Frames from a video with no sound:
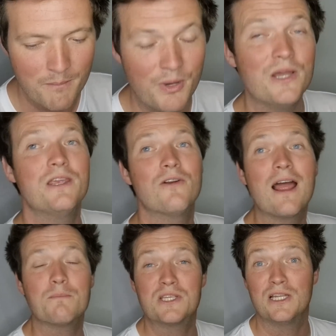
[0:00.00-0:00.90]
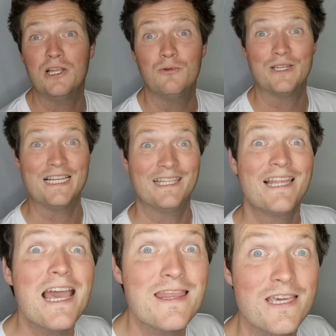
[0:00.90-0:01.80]
but you're absolutely
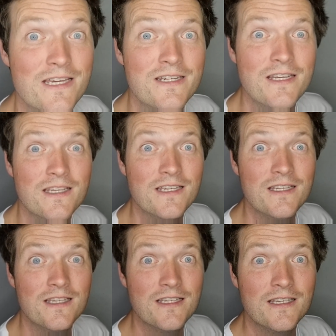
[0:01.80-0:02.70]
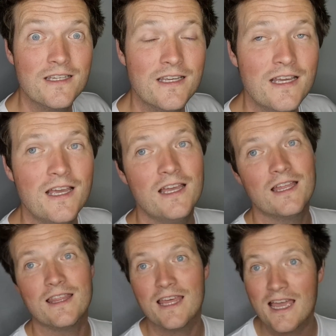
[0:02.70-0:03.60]
leathered,
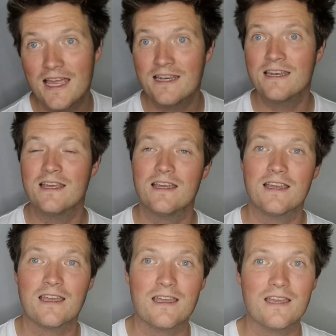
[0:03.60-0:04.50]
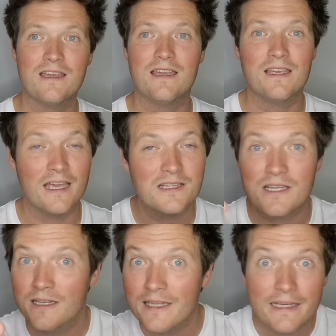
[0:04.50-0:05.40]
then it gets
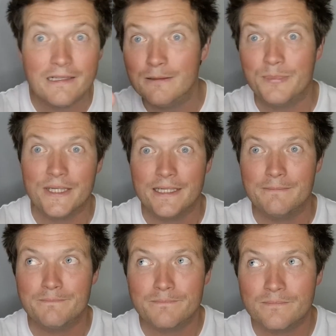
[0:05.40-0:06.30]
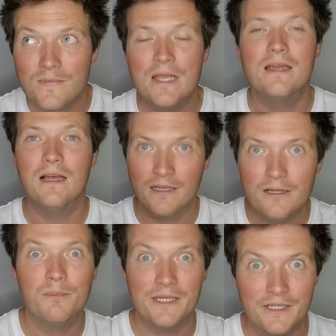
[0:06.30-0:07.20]
a little bit
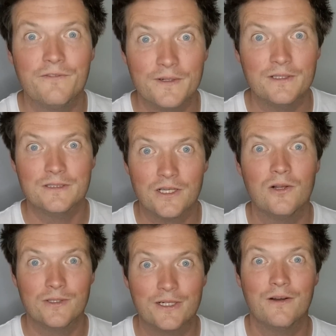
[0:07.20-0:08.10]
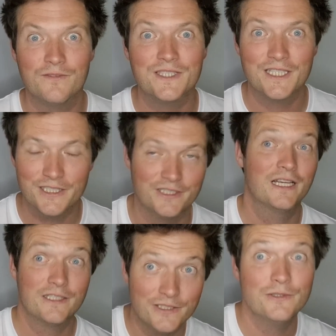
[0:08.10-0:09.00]
difficult to hold a conversation,
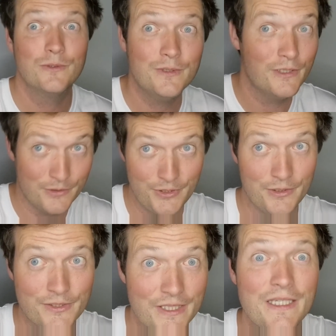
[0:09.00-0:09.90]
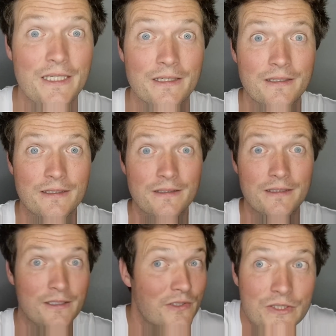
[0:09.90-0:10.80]
as you shall see.
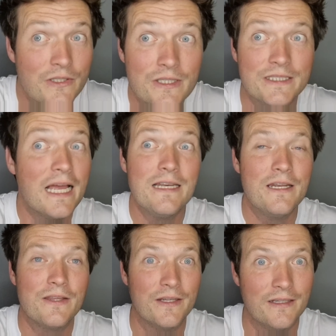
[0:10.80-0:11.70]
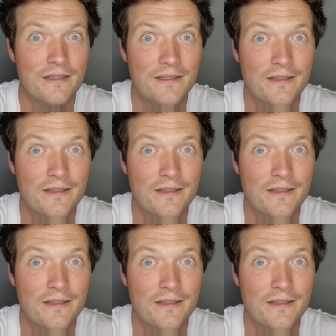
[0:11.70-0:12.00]
He doesn't understand anything.